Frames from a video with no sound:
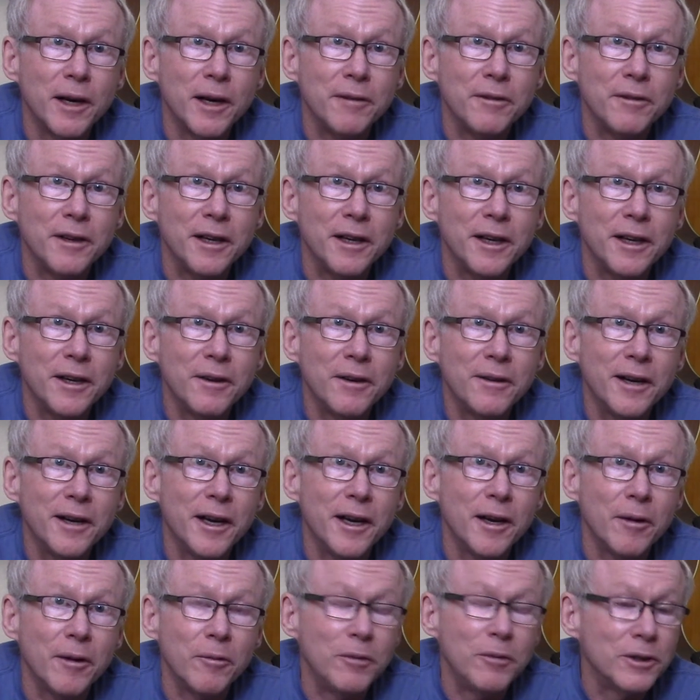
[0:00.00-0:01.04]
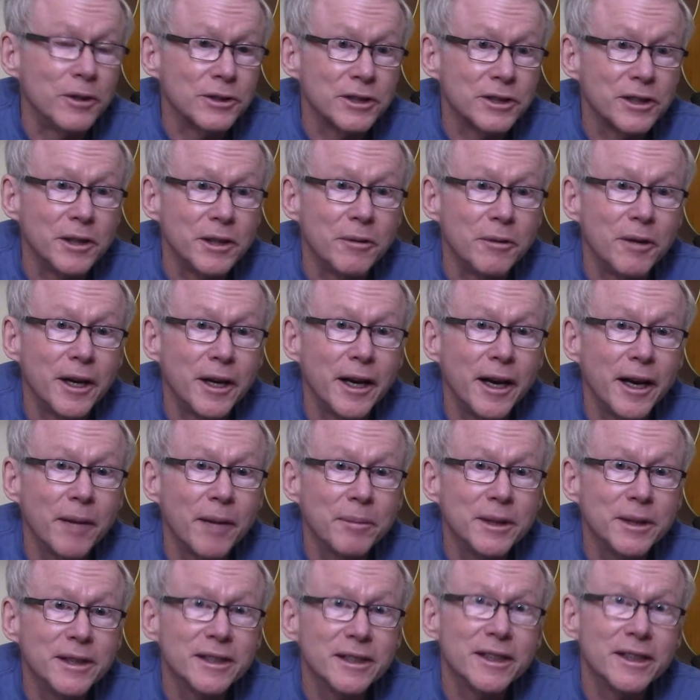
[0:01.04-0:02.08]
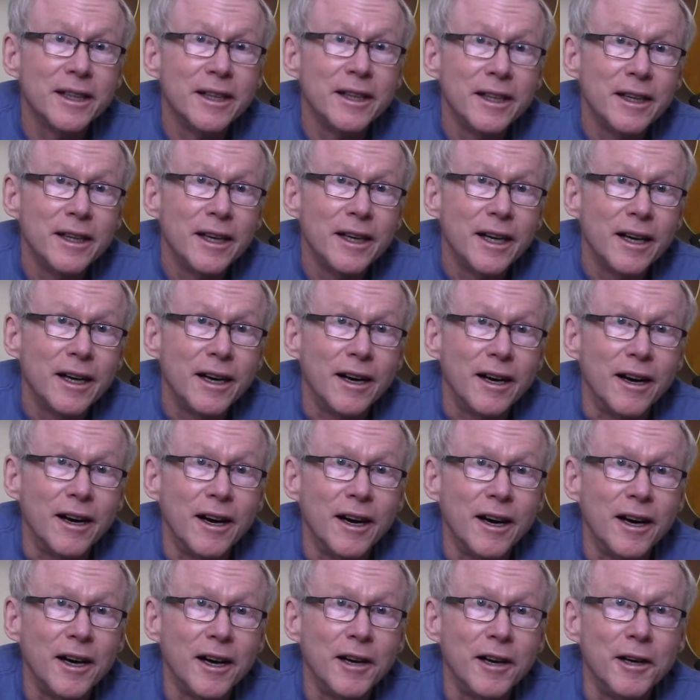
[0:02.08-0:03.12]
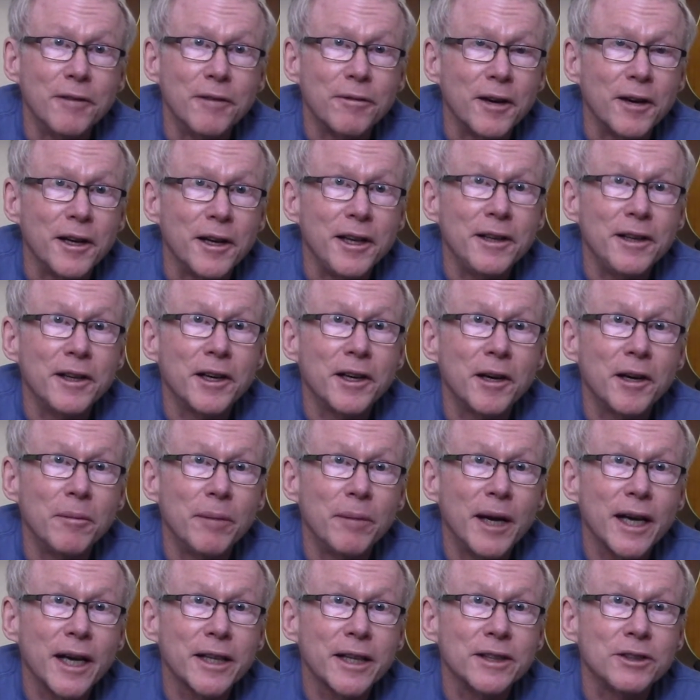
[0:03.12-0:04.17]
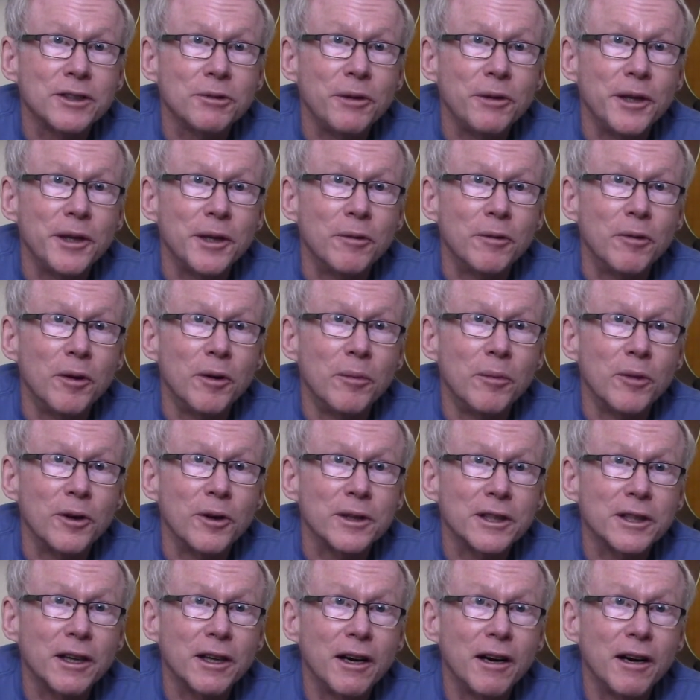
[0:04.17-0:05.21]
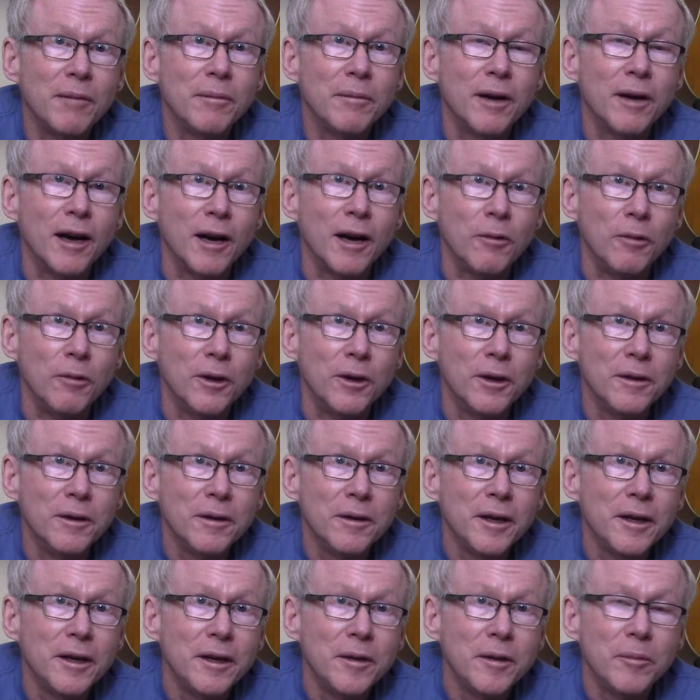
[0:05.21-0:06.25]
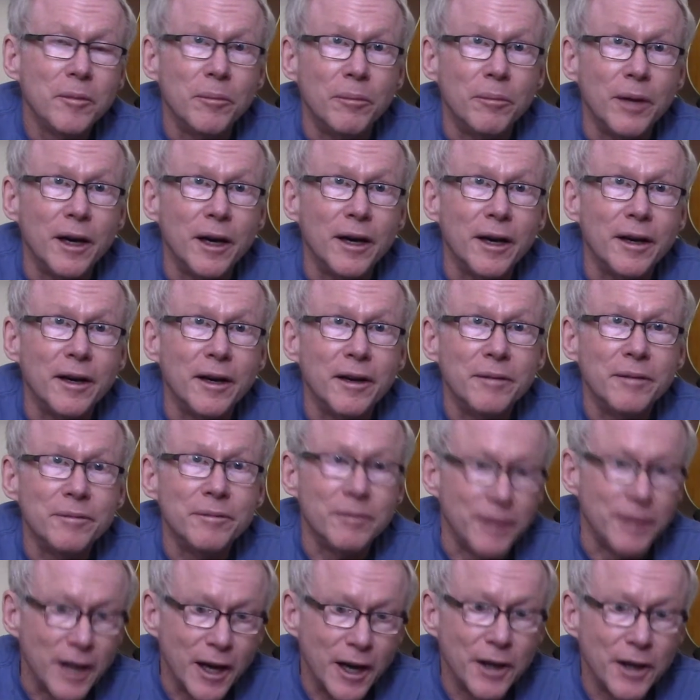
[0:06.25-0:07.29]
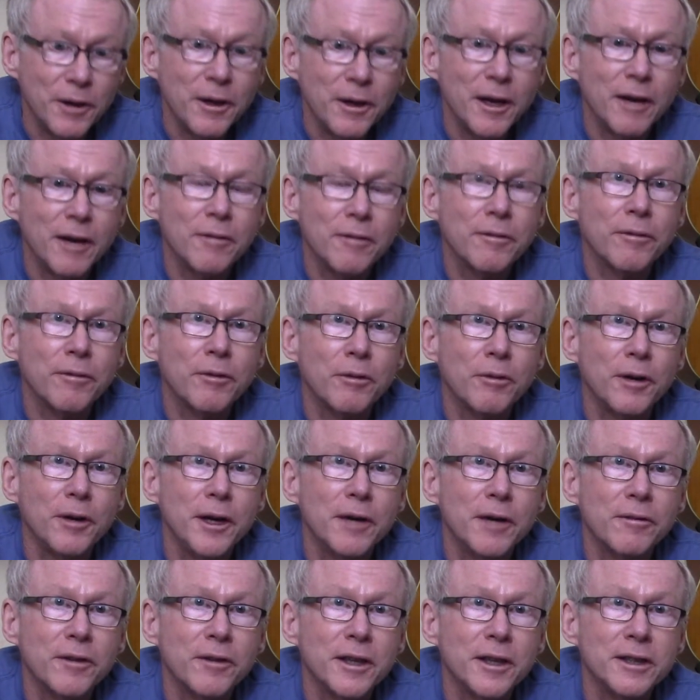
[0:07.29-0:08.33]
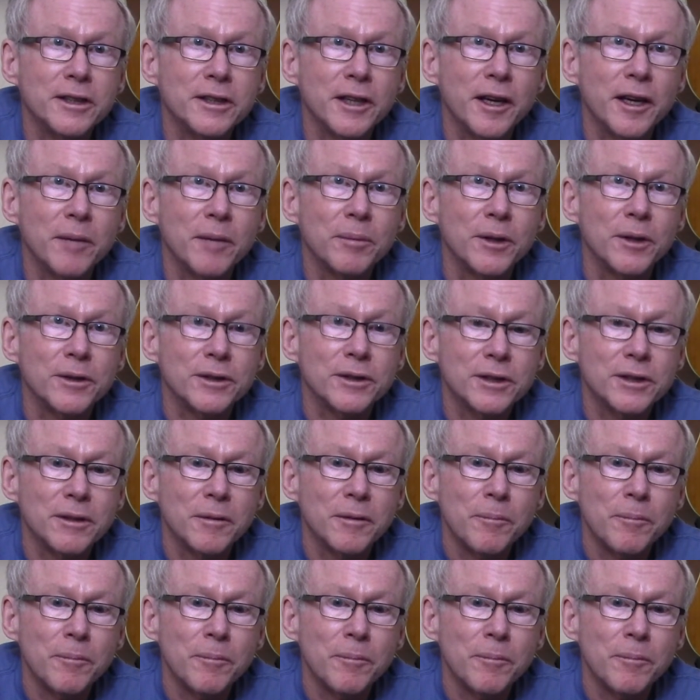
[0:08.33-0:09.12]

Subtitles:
video, and we'll see what happens. If I need to come back and tweak it one more time, I will. But now you have 3 different examples